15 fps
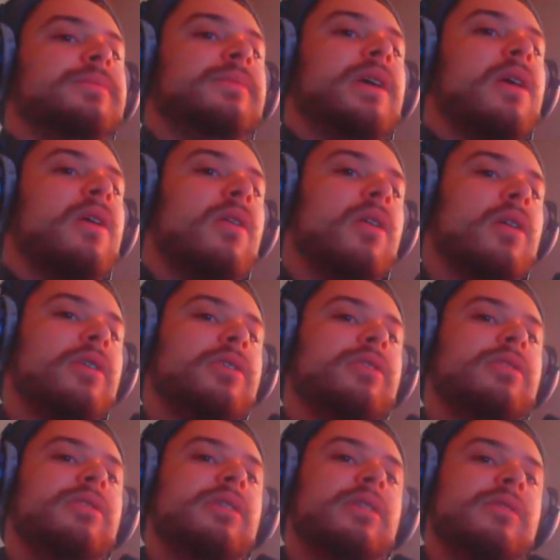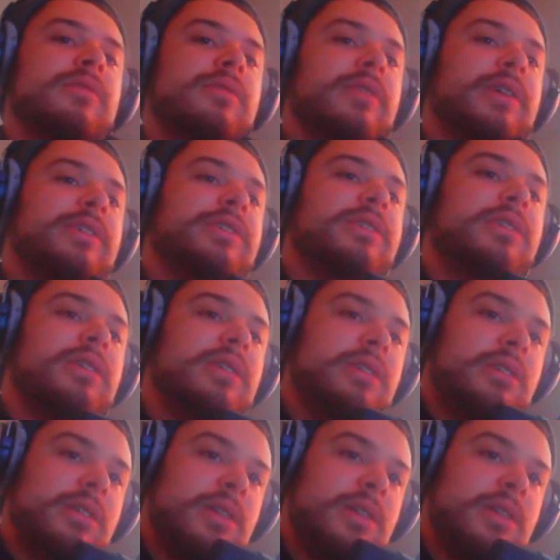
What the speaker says: How hard do you think inflation hits